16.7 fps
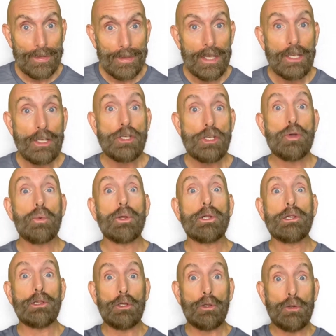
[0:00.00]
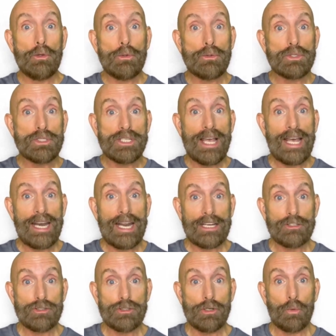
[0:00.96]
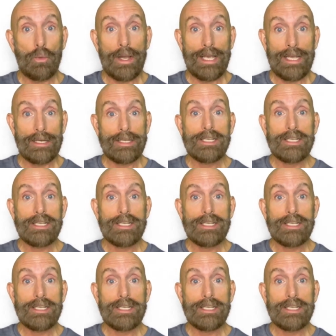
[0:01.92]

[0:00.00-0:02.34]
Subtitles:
You will lose that extra weight.